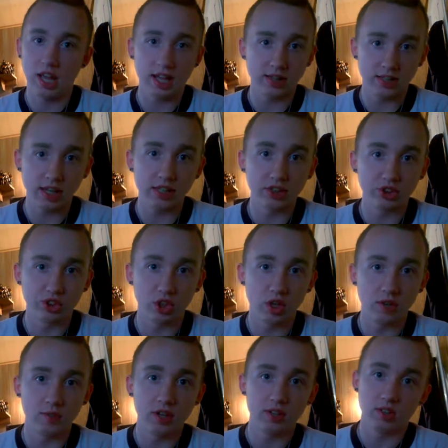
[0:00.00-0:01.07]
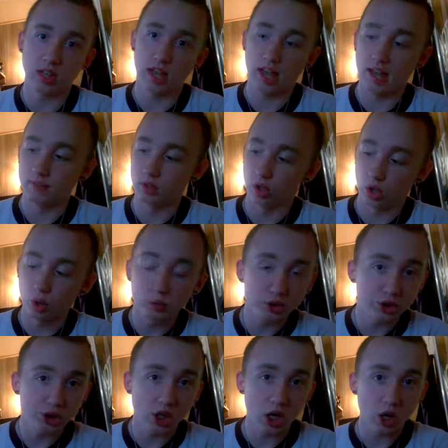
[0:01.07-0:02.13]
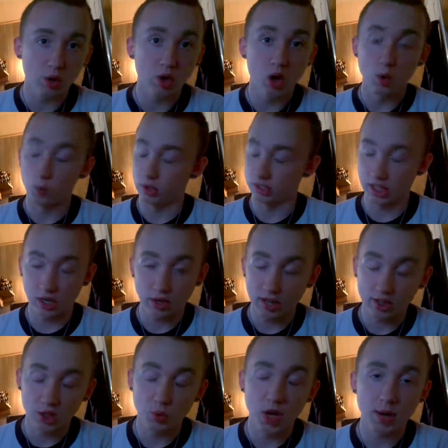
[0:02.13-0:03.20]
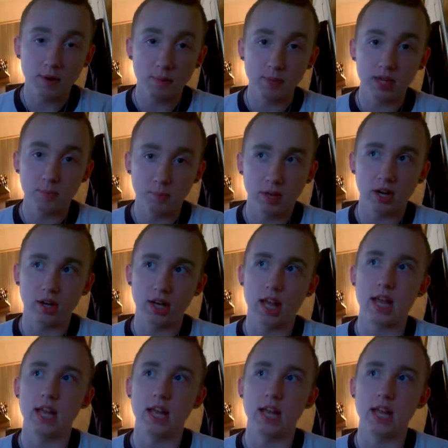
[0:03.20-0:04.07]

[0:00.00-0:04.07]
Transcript: and they deserve to have their own show where they don't have to worry about being buried.